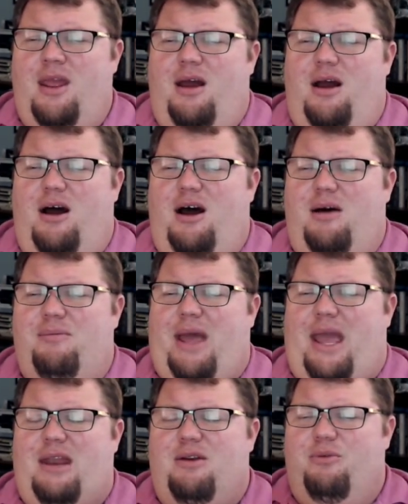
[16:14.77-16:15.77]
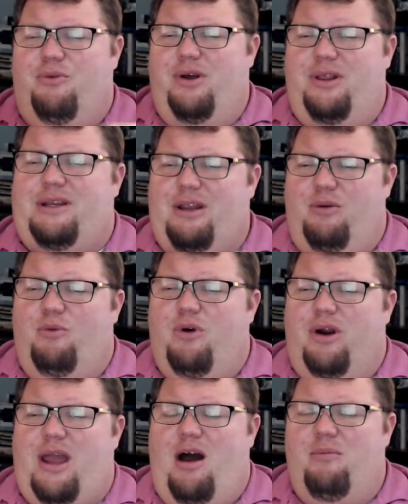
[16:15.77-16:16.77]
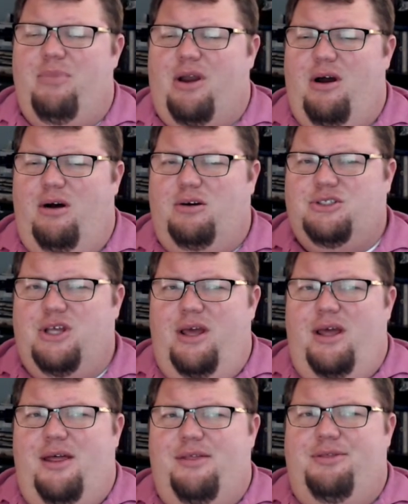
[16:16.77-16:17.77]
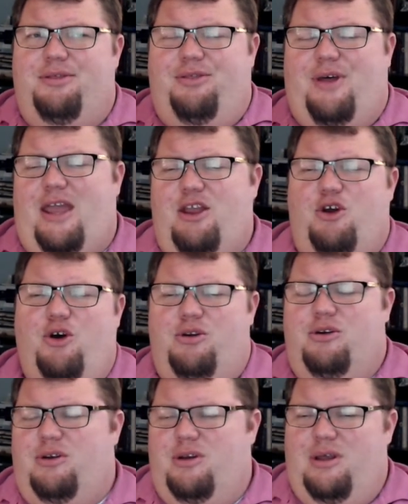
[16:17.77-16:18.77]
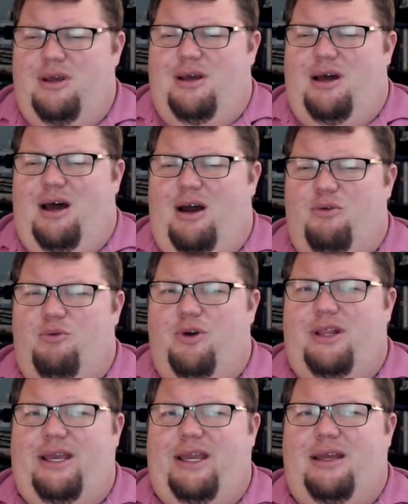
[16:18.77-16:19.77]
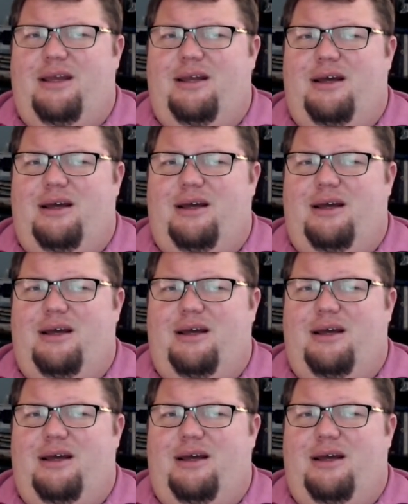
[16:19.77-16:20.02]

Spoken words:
and it really didn't work out because they couldn't really.